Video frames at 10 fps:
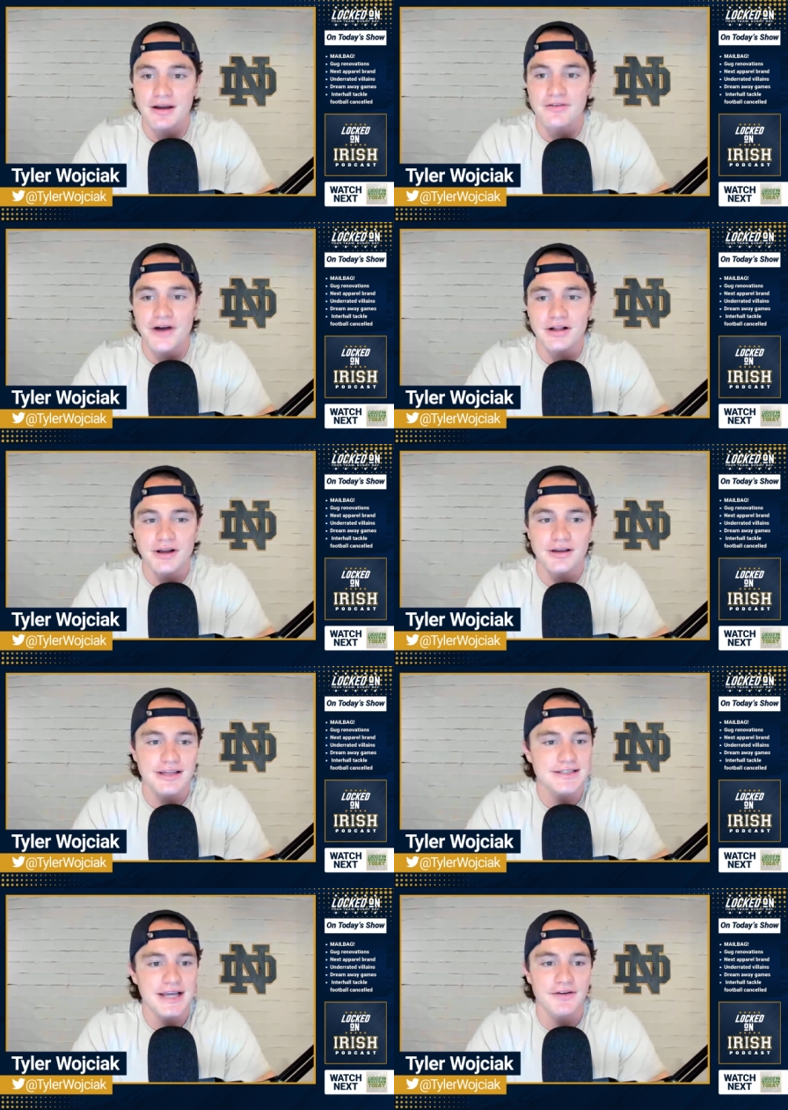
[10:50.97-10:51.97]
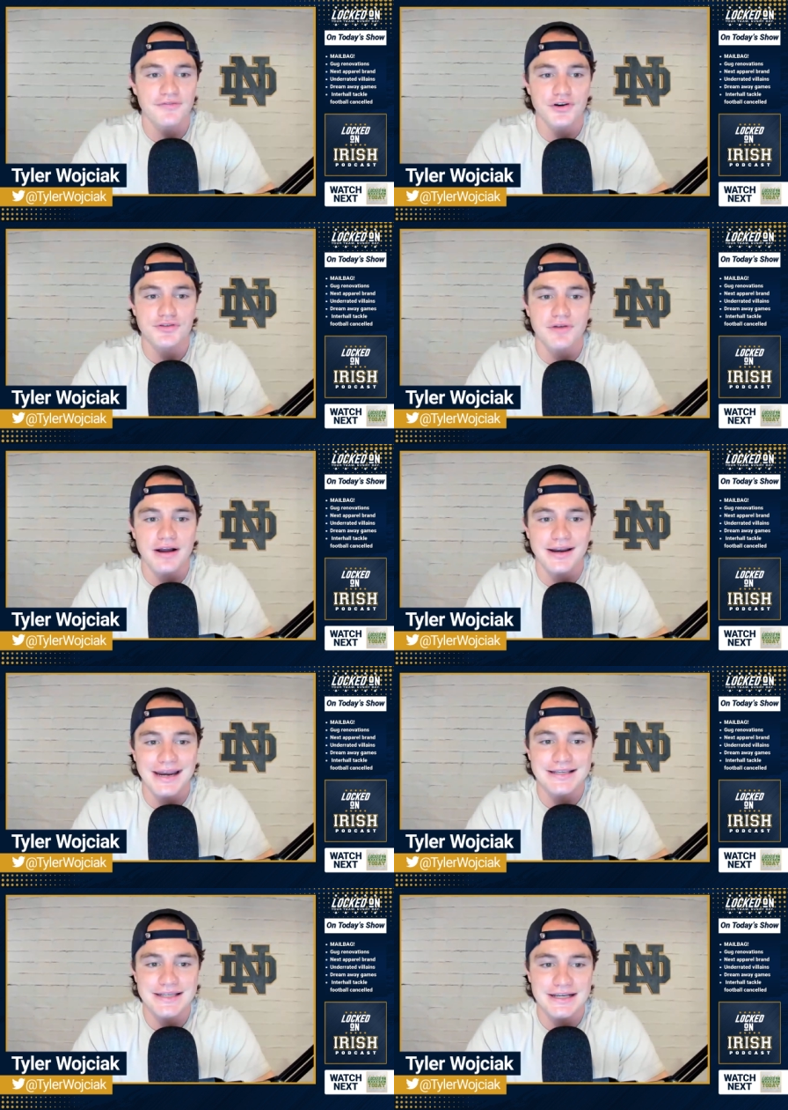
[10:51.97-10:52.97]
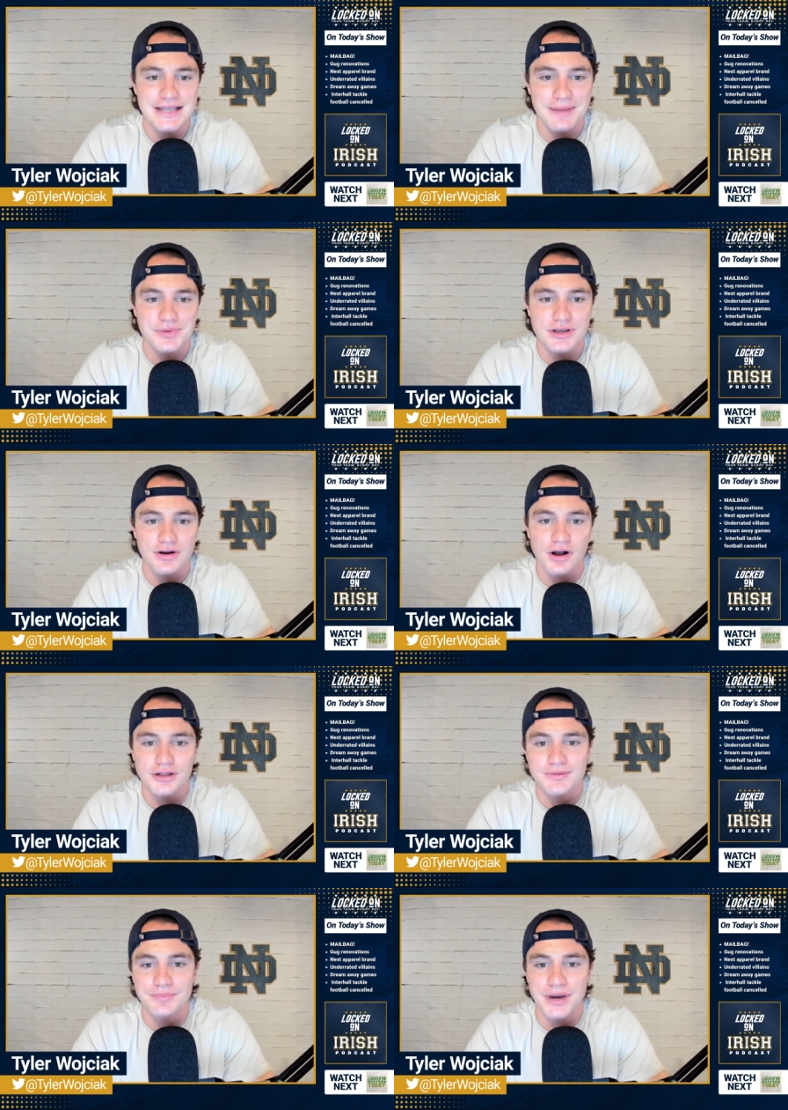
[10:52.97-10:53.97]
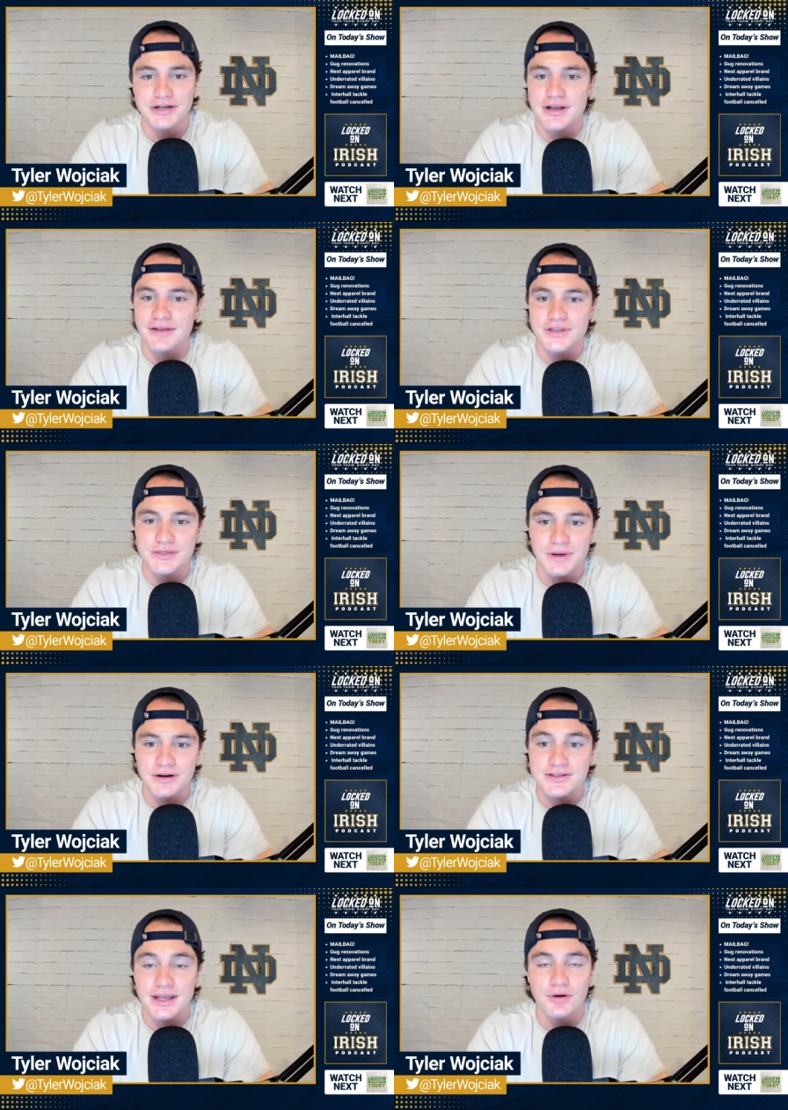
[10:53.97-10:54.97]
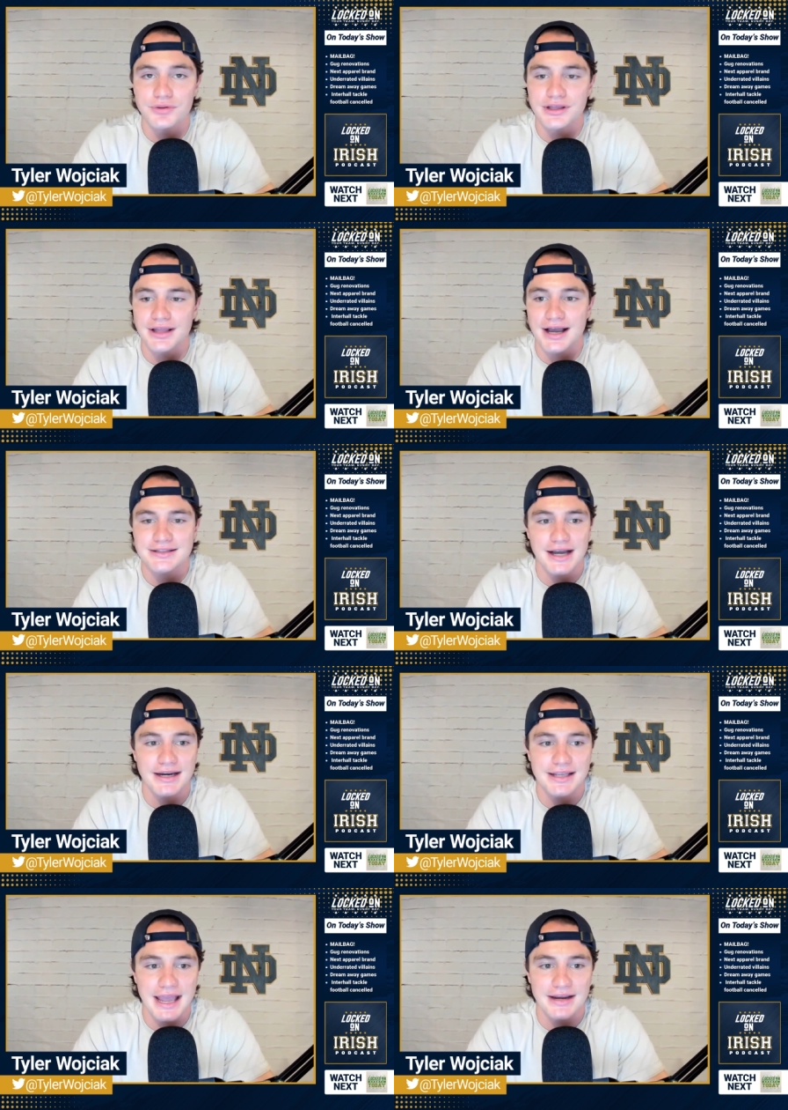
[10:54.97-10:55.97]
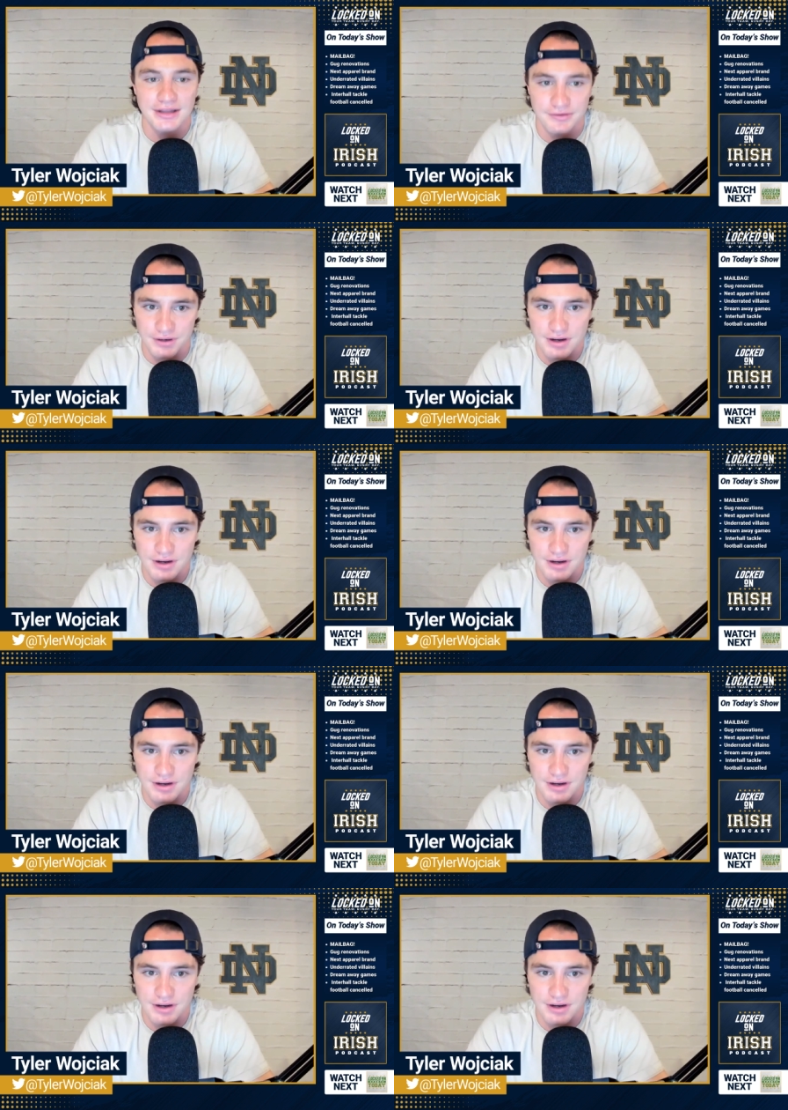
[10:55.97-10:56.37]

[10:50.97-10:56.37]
Follow along the entire first round in a six-episode ultimate mock draft experience that only Locked On can deliver.